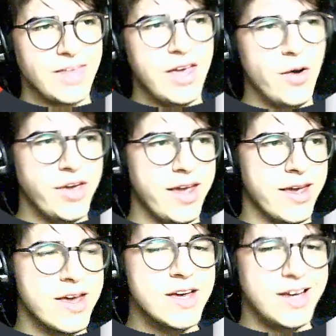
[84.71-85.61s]
Okay,
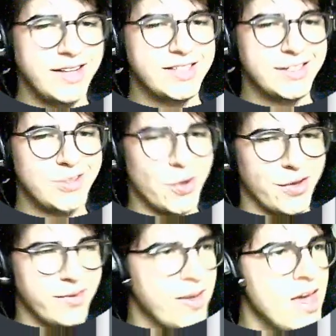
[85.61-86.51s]
let's get
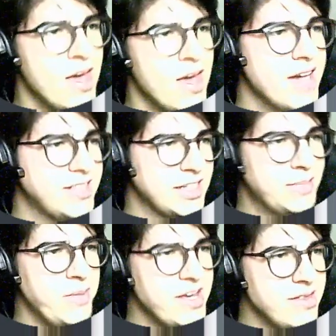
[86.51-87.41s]
started. As I
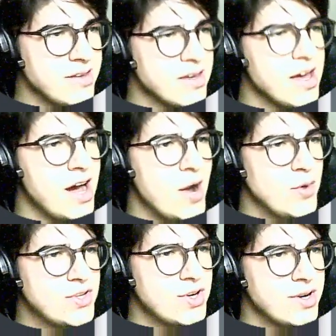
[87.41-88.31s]
explained,
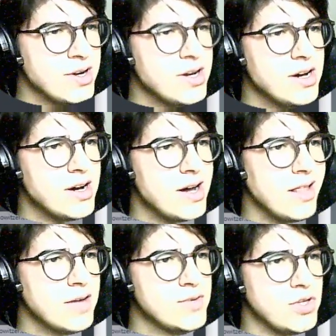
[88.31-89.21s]
Howitzer
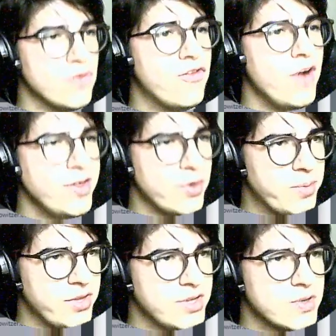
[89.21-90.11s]
allows you to find your
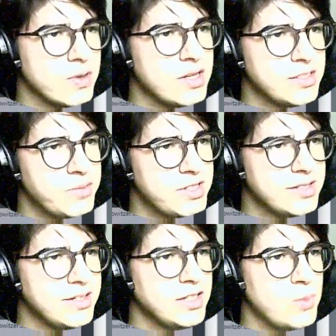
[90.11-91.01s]
potential customers.
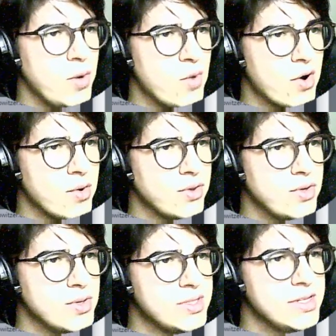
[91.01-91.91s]
That's why we are going to
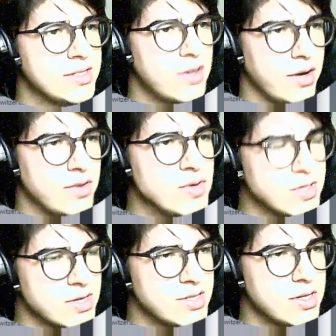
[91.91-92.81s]
use this target
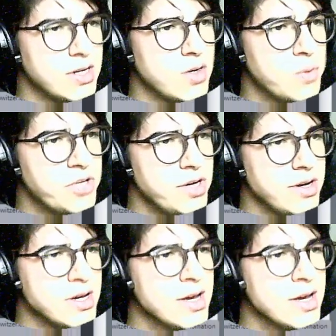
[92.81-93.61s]
users option.